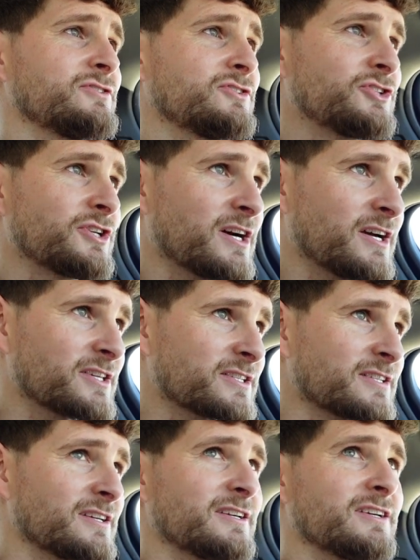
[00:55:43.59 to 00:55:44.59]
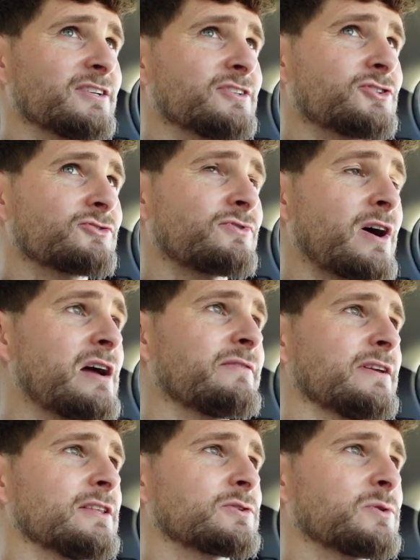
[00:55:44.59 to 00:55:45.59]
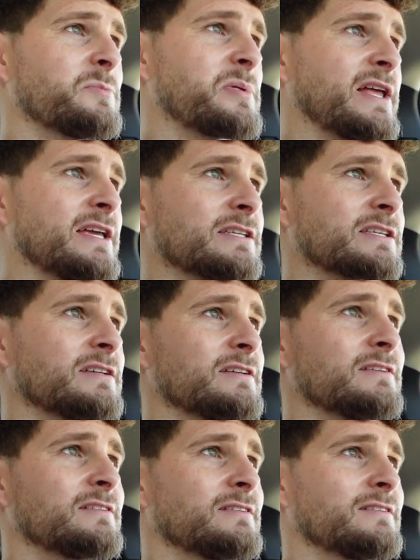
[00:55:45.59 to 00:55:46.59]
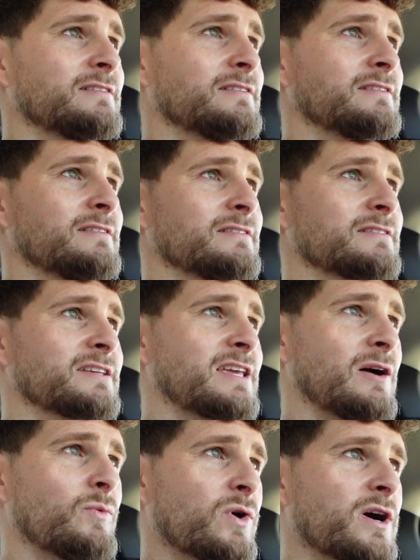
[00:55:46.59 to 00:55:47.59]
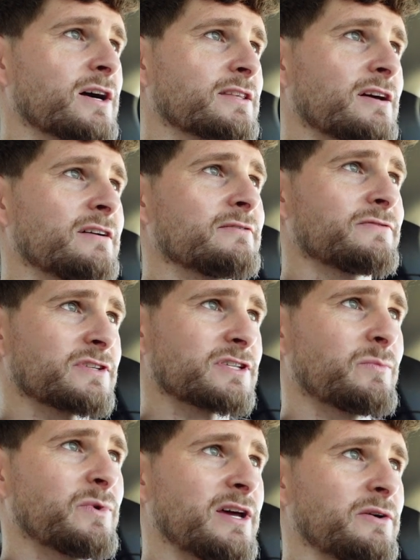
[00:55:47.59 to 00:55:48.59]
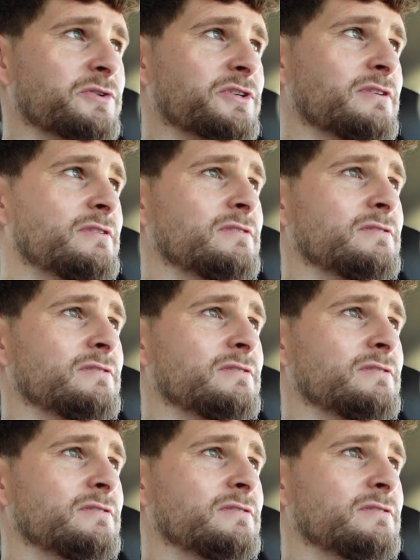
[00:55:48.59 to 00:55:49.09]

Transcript: Just driving to a place to get work done for someone else.